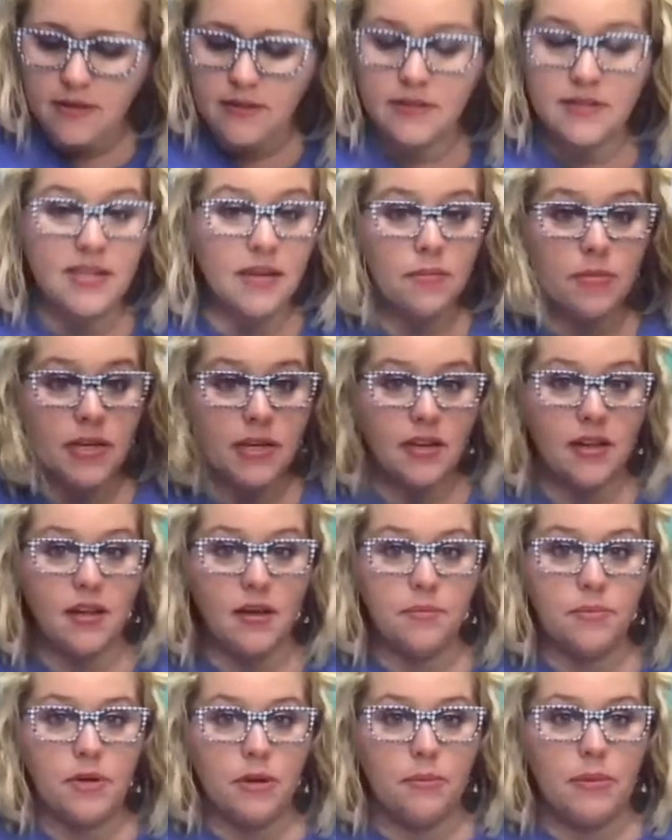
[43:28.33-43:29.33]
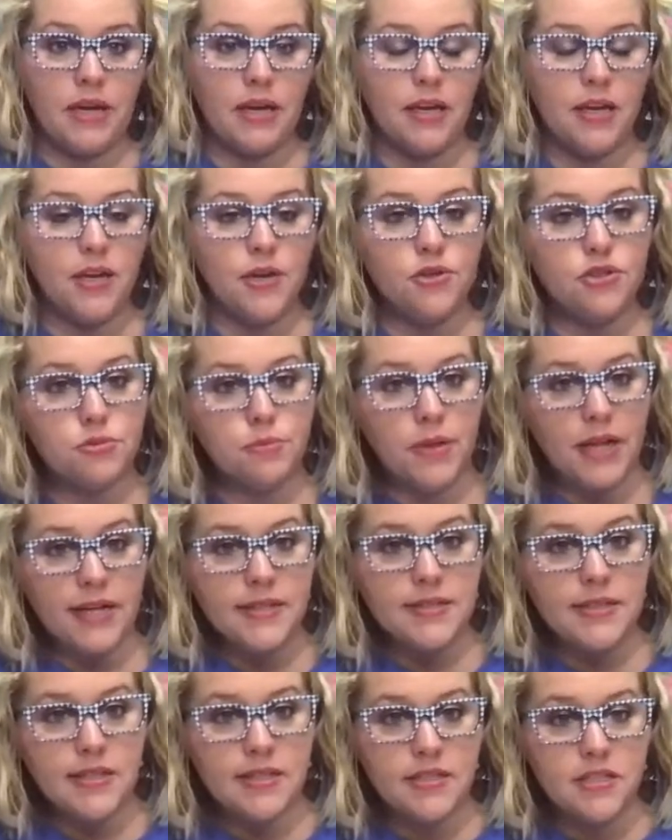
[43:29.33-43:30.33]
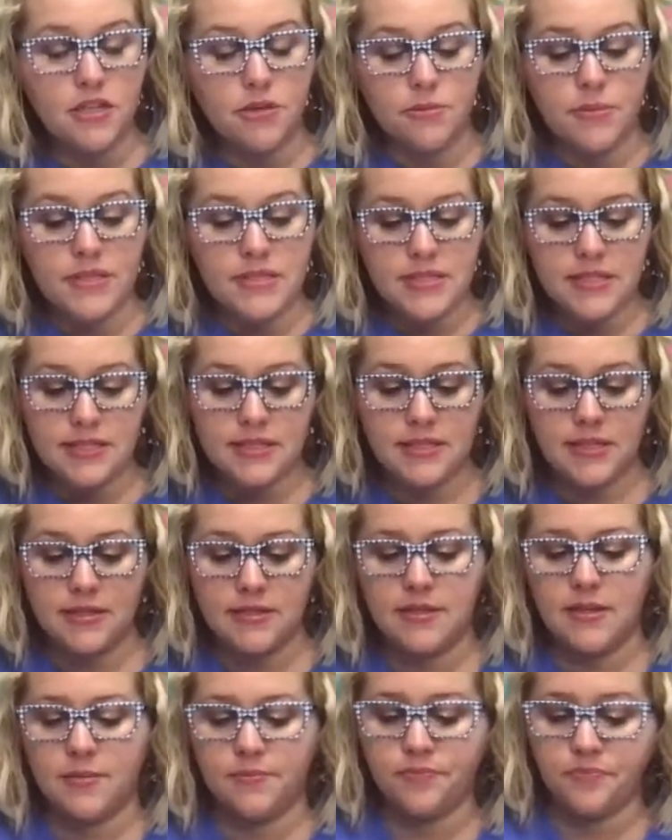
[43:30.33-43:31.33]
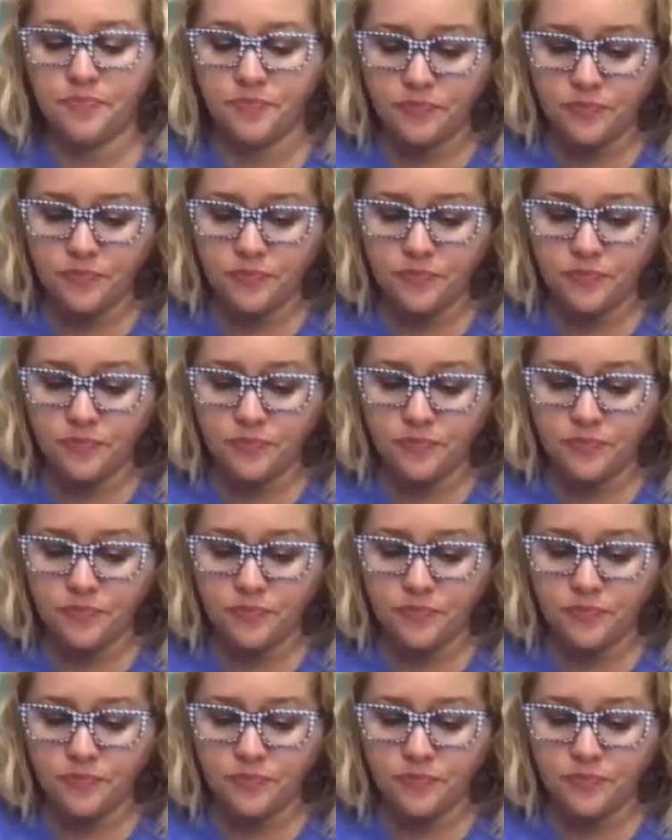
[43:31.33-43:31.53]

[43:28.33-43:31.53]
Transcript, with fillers: the template club could be a huge blessing to your business because it